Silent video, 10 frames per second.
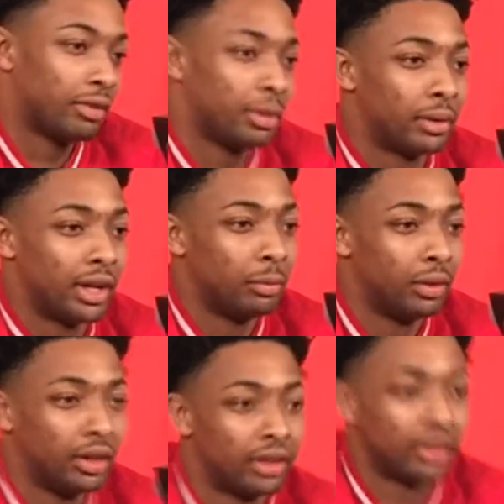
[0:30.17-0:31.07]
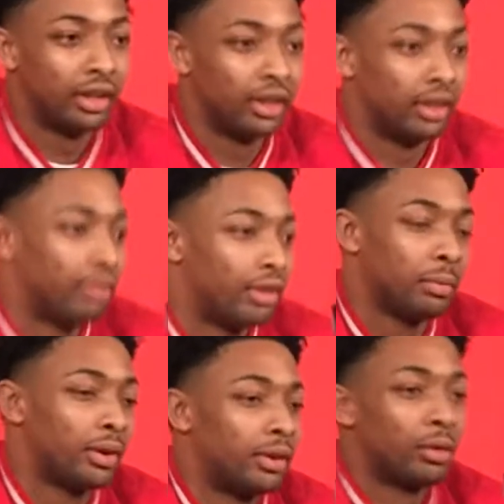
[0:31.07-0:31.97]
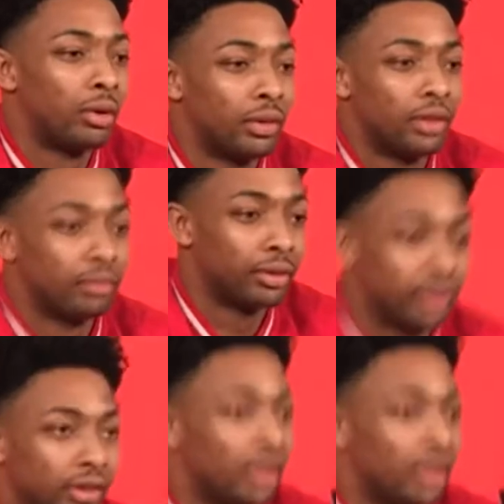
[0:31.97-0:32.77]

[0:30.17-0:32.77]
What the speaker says: really played with. I've only been on the court with them for